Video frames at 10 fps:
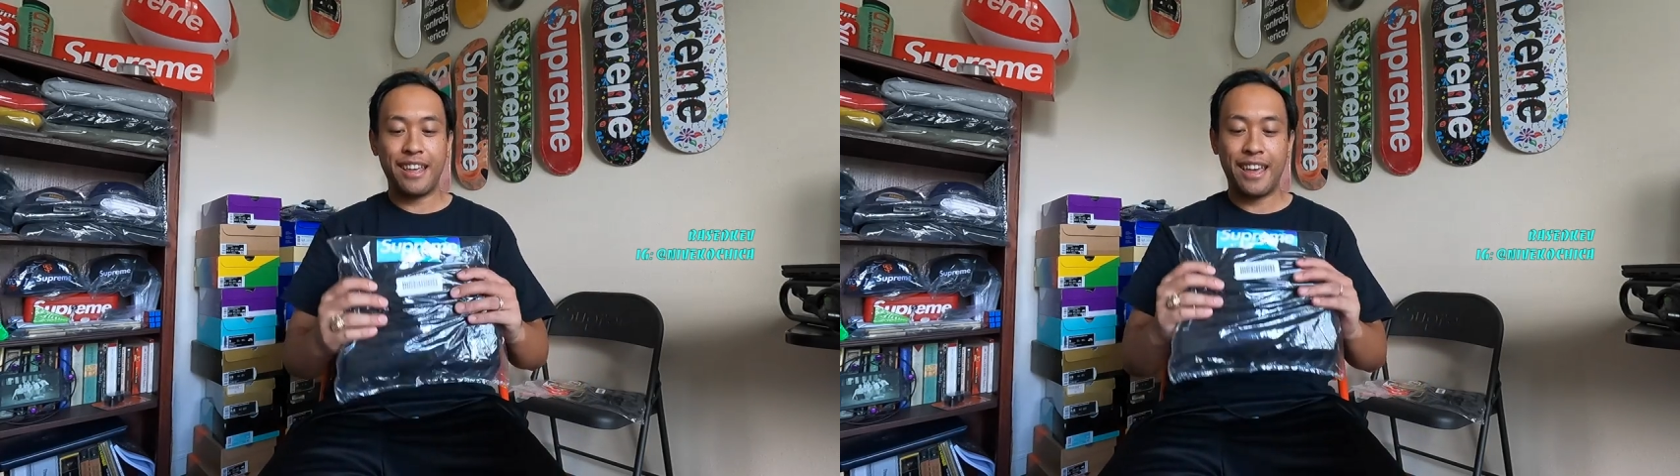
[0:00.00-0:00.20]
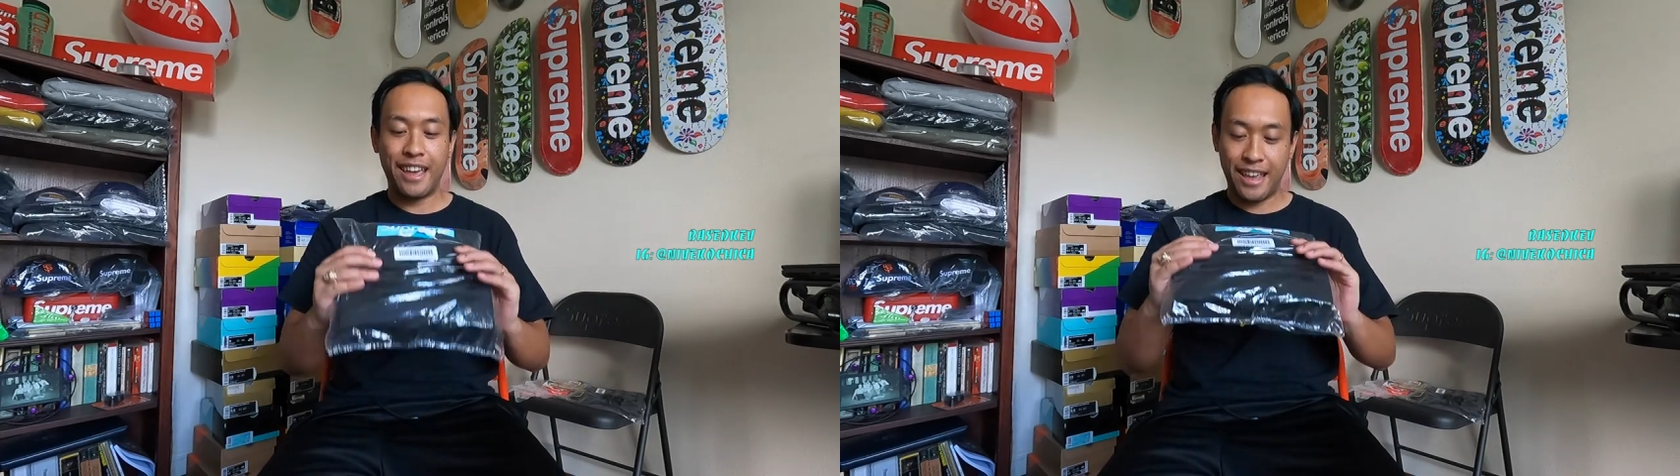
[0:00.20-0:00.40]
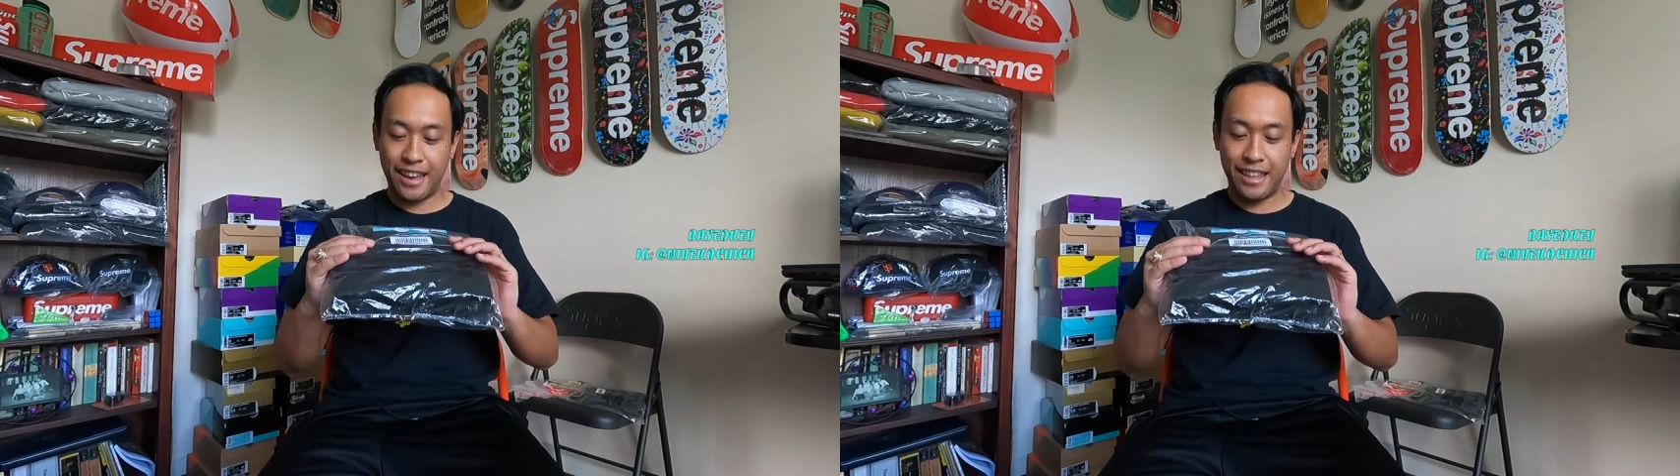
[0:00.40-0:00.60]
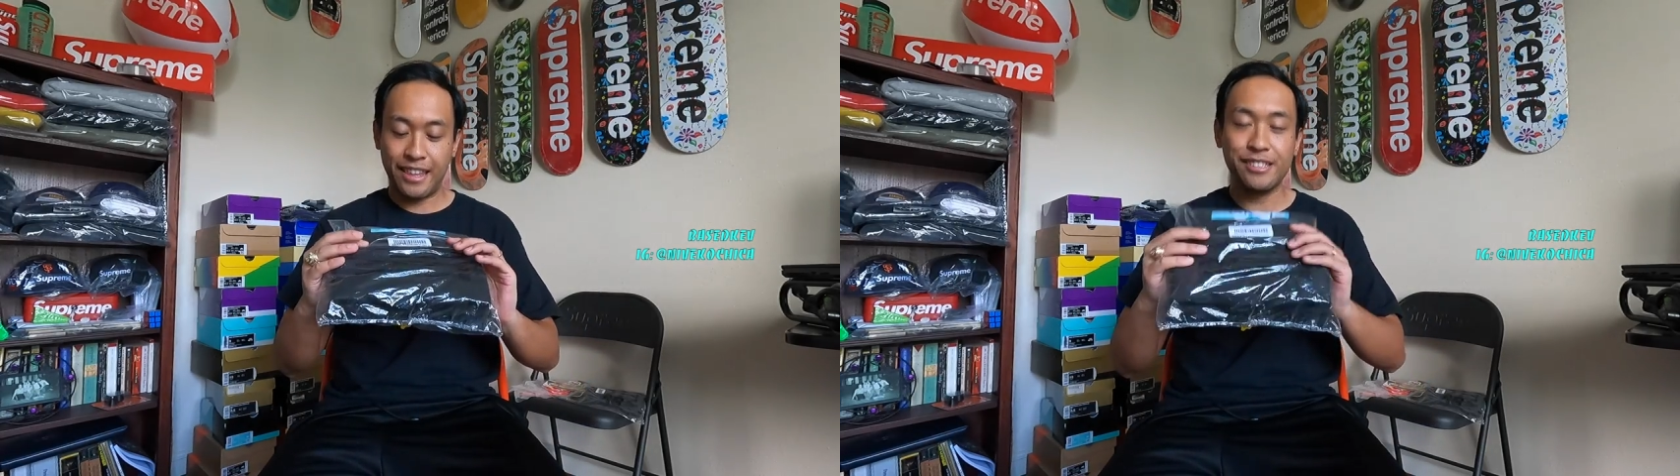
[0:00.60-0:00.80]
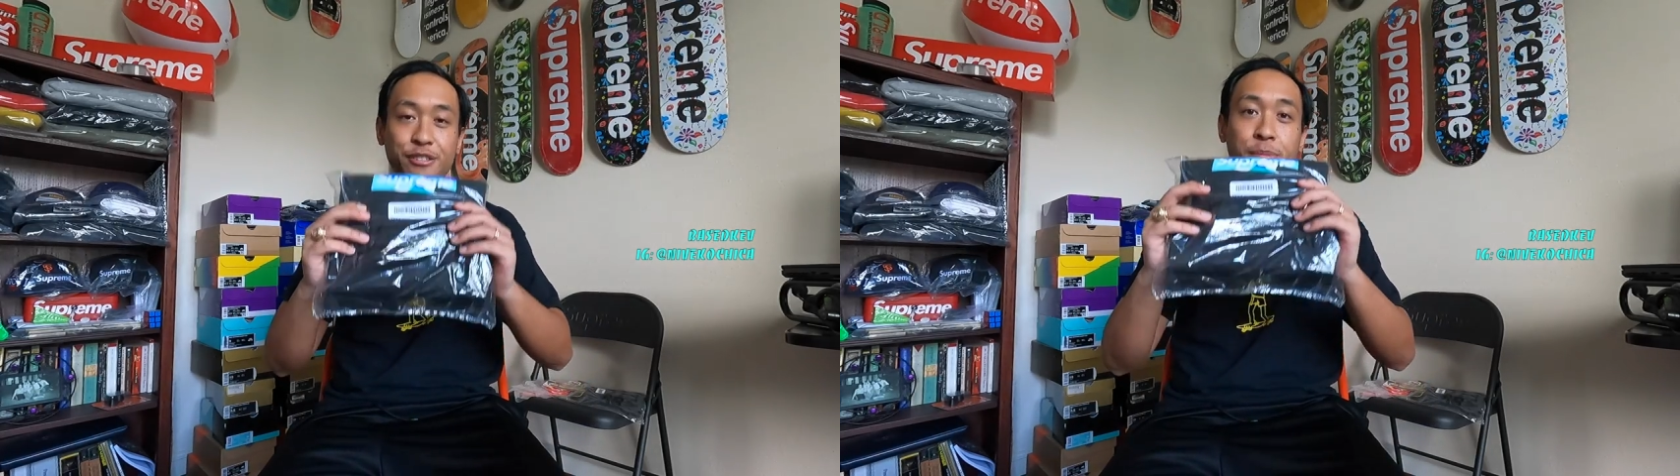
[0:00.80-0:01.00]
And
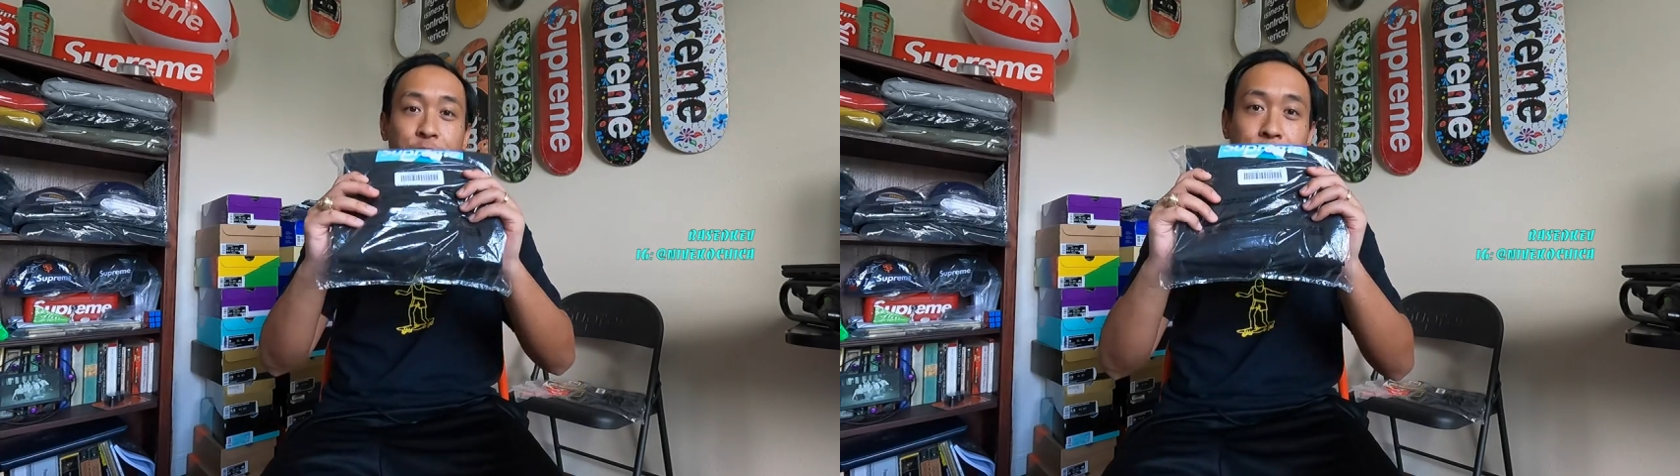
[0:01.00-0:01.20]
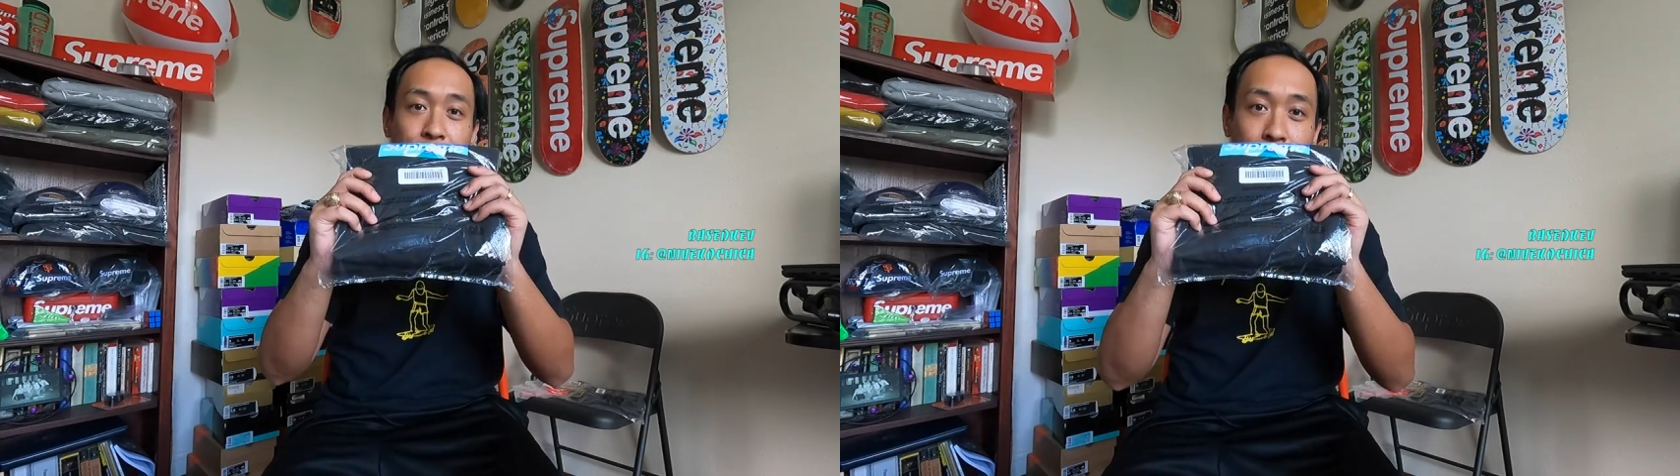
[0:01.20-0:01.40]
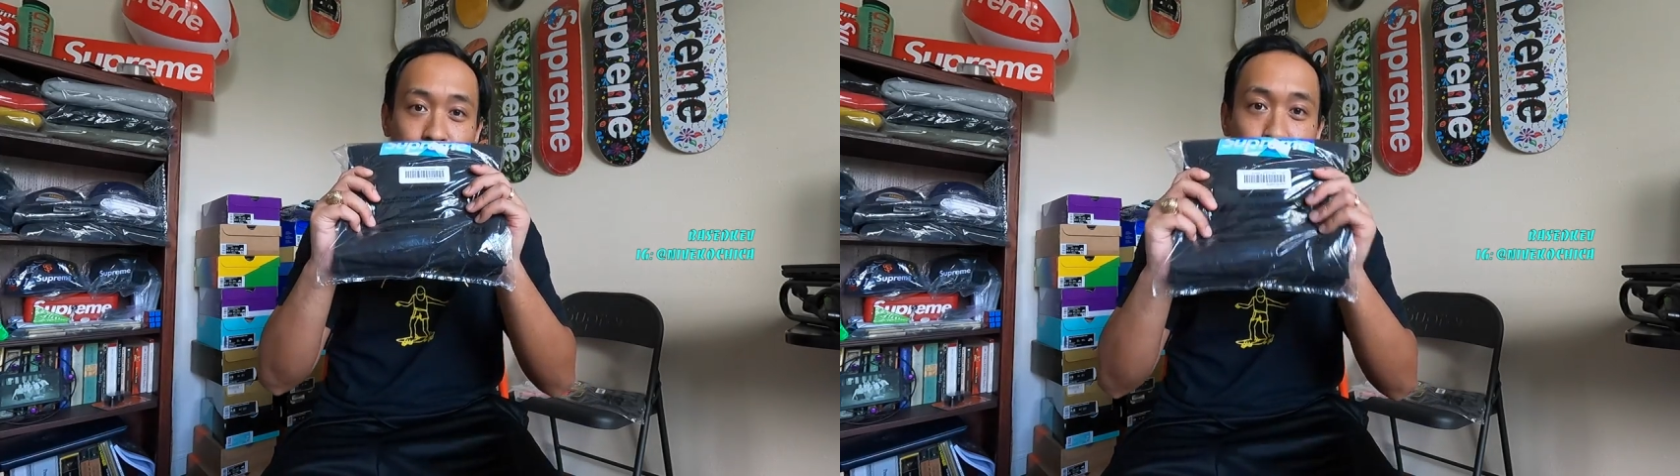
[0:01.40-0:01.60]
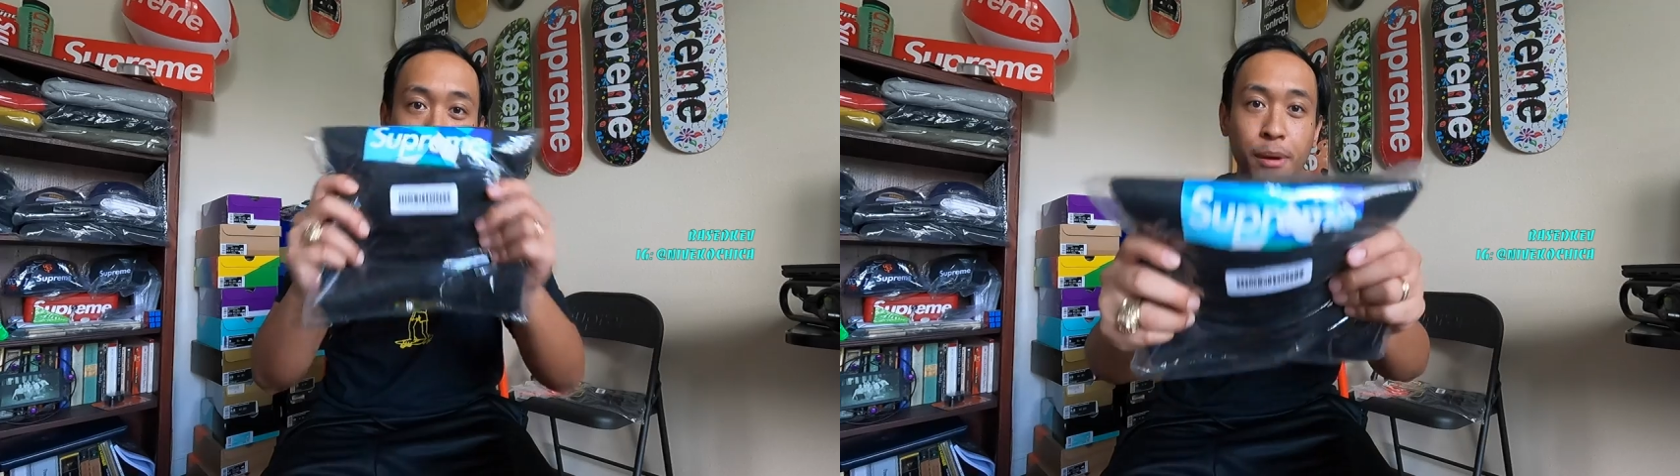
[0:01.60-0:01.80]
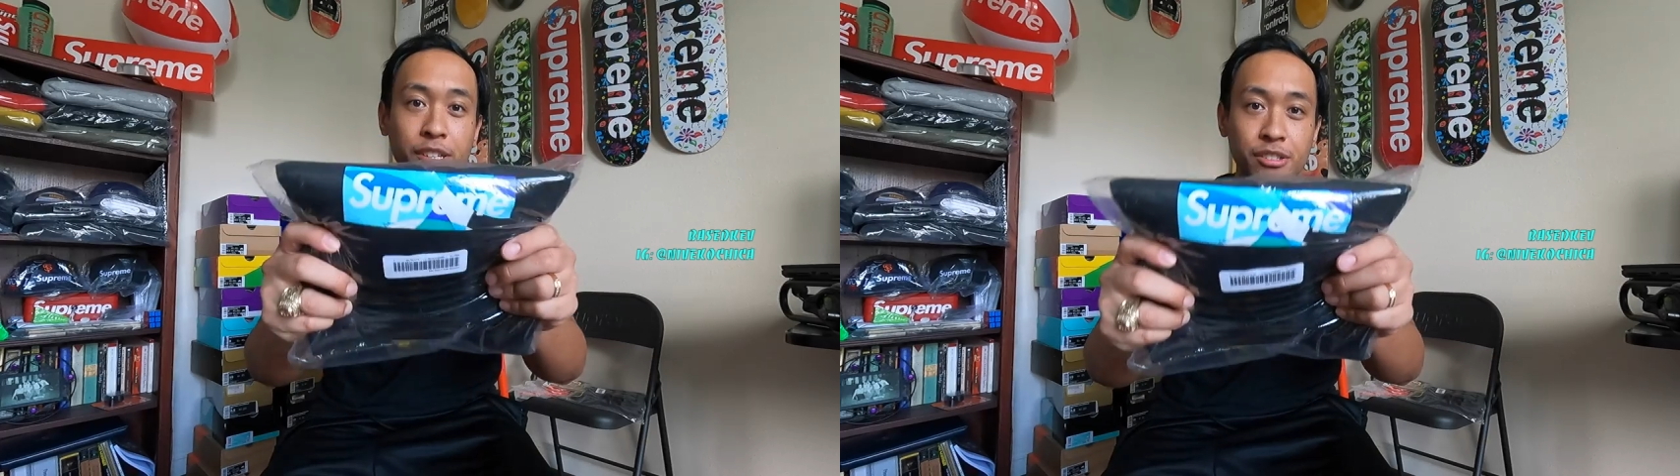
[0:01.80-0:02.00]
this will be a
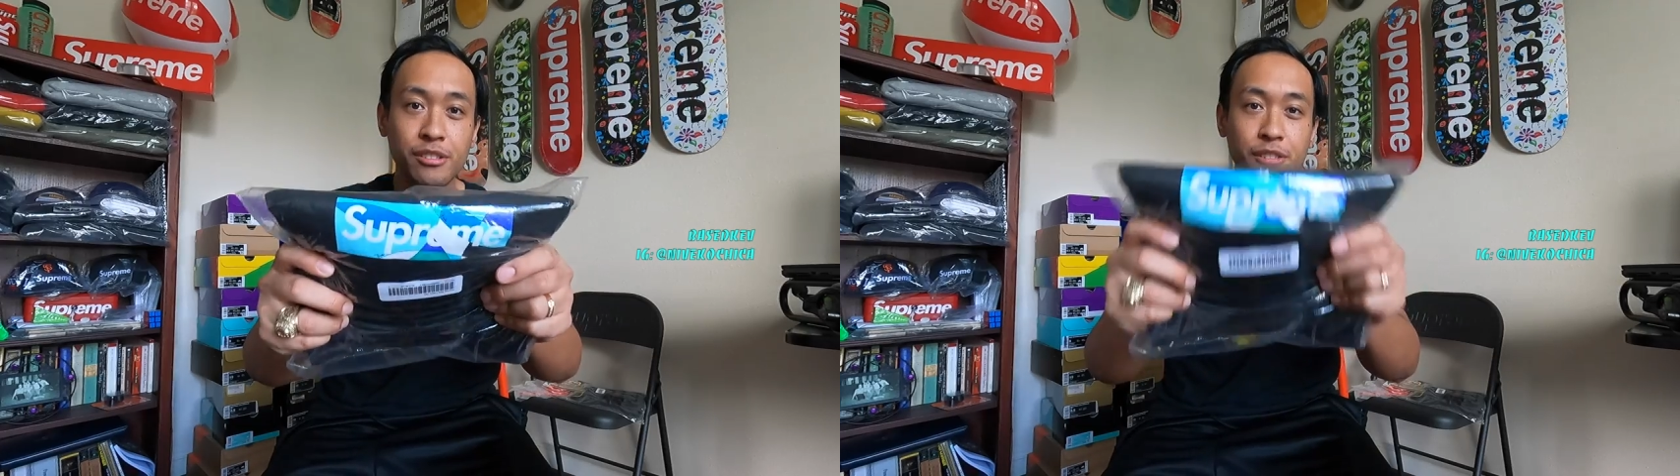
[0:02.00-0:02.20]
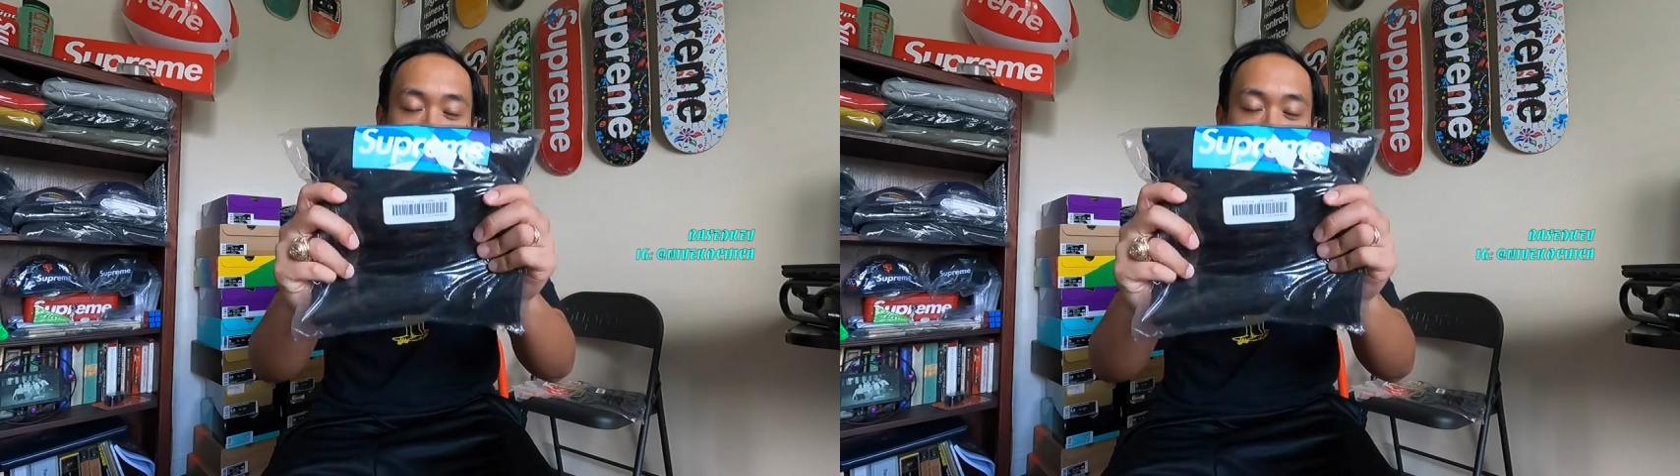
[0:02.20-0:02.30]
special,